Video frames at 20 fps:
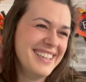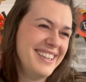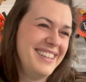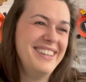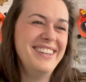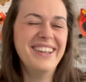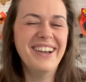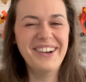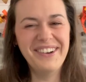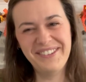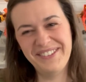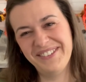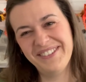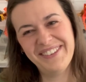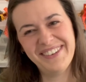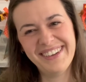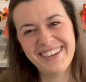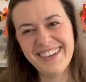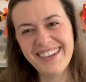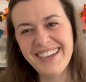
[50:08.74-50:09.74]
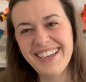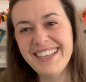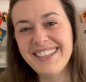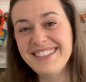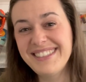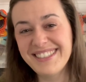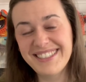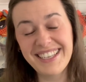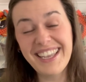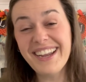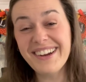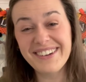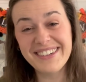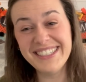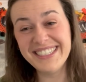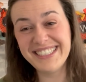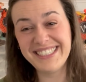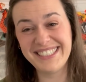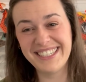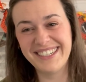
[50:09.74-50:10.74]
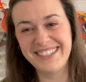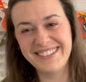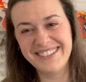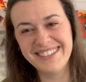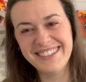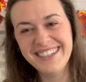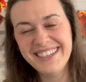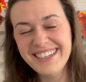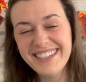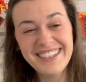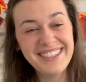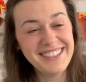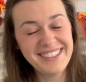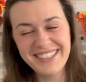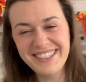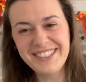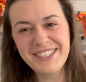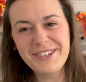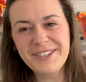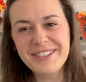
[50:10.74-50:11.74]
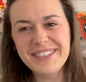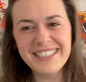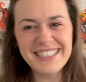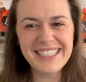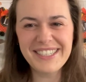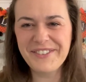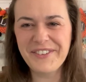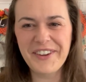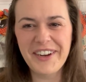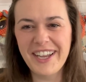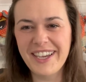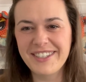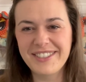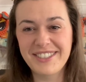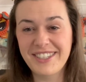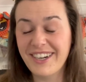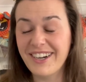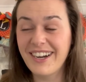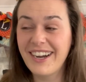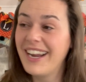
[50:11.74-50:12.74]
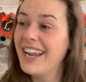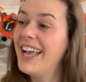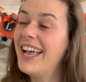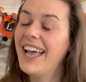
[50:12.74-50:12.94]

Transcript: No, it's a scary show. Totally different Usher.